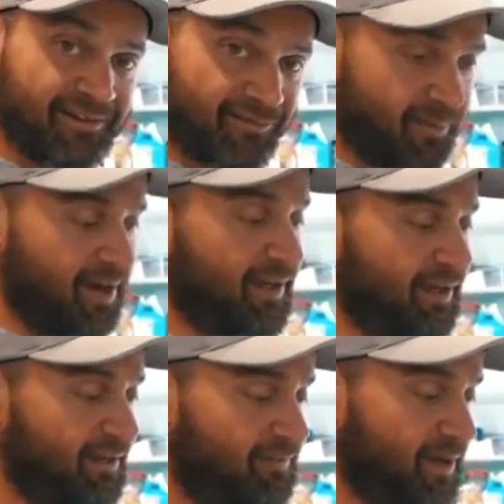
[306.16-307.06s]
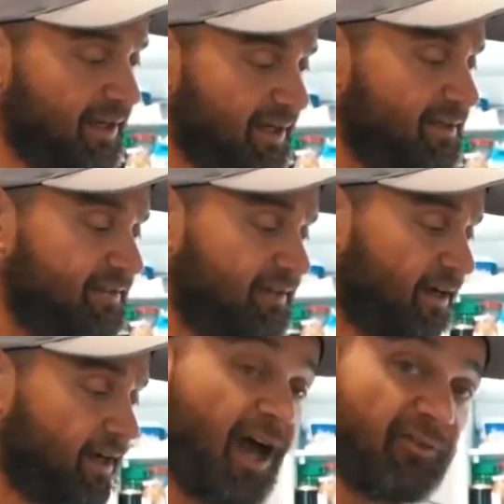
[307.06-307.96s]
is for my kids. My kids
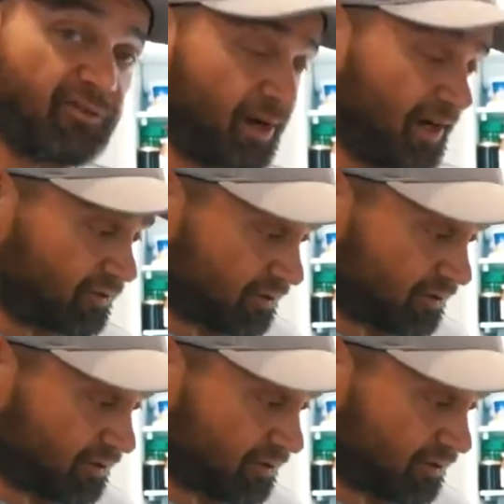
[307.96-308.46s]
have some ice